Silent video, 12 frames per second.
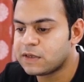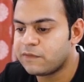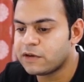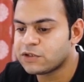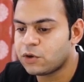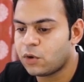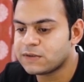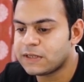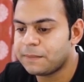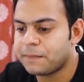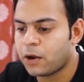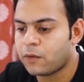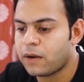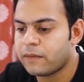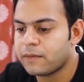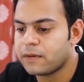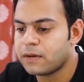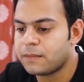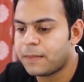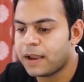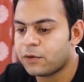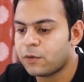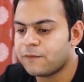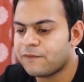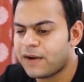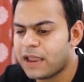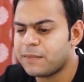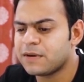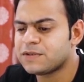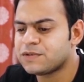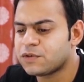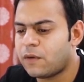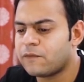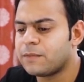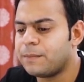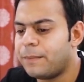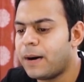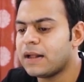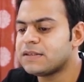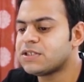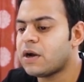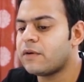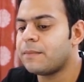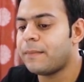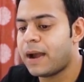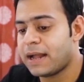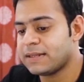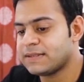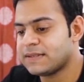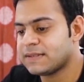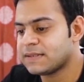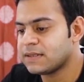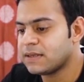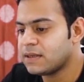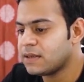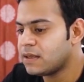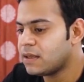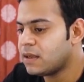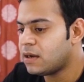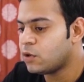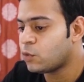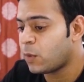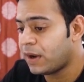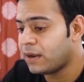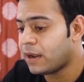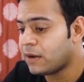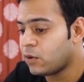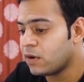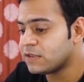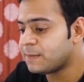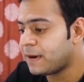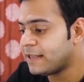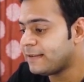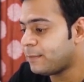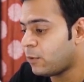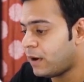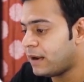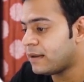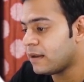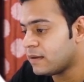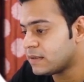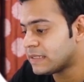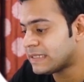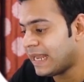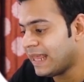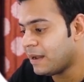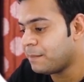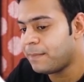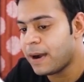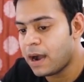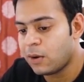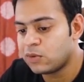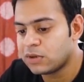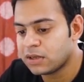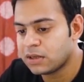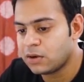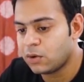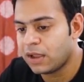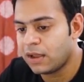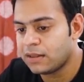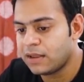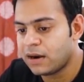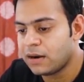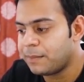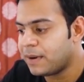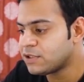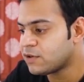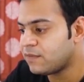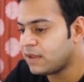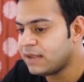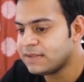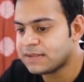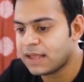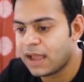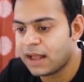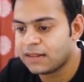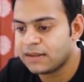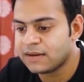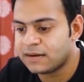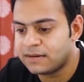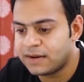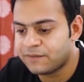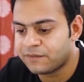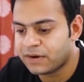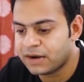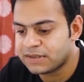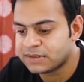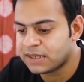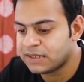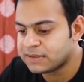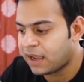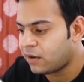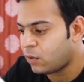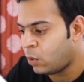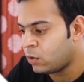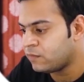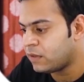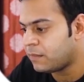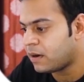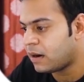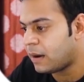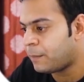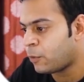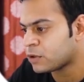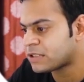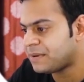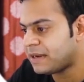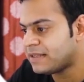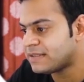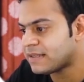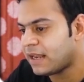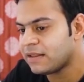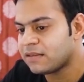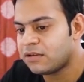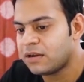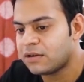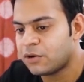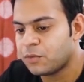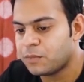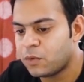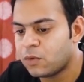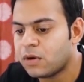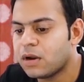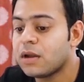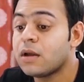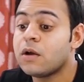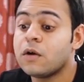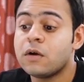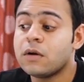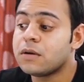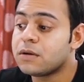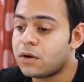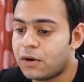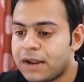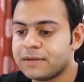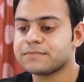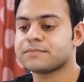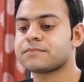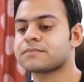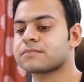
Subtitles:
sewage non-slip microfiber soft bath shower mats. $29 price point, selling about, okay, there are a bunch of these and these are different listings and all of them are approximately selling 300 or more. Alright,